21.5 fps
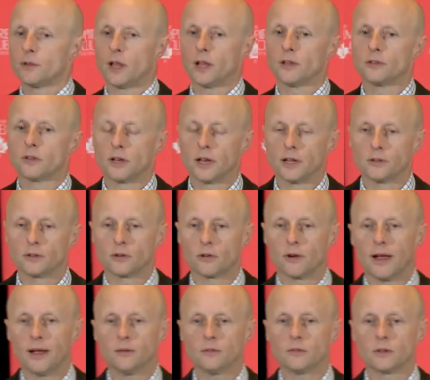London
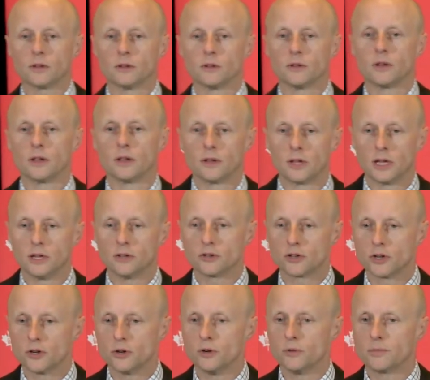Underground, and the
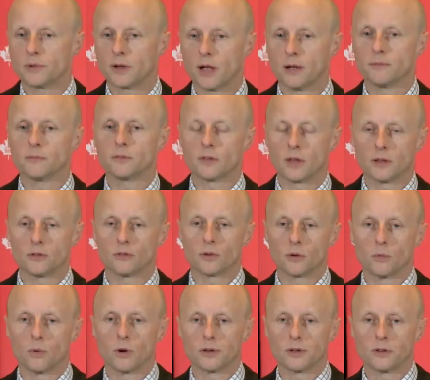tube comes
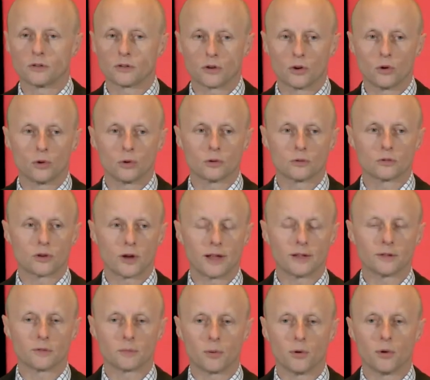under what is called
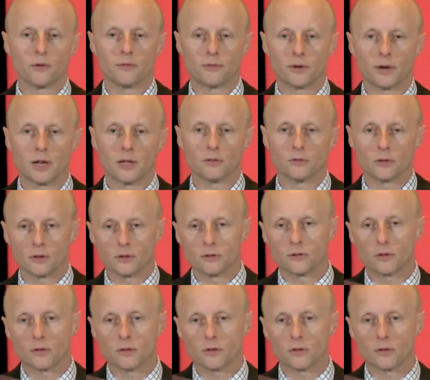Transport for London.